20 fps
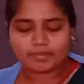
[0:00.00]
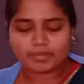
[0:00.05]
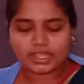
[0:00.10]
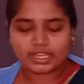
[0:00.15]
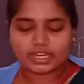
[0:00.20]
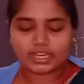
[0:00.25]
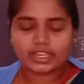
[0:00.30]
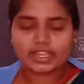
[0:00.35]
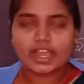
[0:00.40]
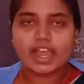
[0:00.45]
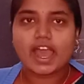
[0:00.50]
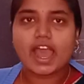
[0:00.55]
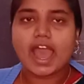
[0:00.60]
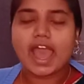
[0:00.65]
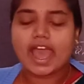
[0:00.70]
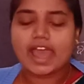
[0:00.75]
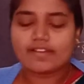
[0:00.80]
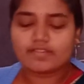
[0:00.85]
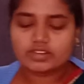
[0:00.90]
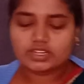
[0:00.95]
America
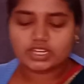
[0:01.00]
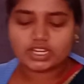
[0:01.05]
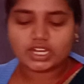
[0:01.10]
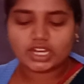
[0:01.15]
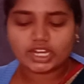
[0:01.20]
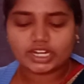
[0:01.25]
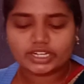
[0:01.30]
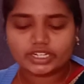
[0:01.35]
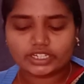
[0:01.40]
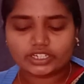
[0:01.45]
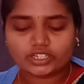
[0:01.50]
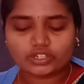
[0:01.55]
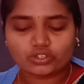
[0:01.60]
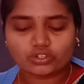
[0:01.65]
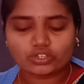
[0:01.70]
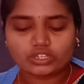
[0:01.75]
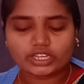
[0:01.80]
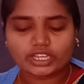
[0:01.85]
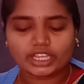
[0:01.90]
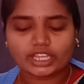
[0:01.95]
have learned
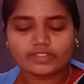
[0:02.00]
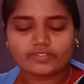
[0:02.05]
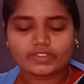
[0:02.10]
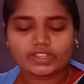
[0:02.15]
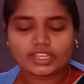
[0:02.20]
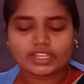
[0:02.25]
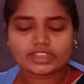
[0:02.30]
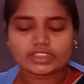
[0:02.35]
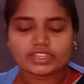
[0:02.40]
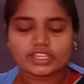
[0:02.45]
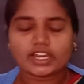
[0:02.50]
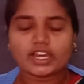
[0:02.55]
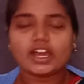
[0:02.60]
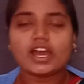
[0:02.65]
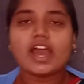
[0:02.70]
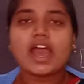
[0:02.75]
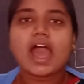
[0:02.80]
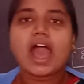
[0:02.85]
to live in the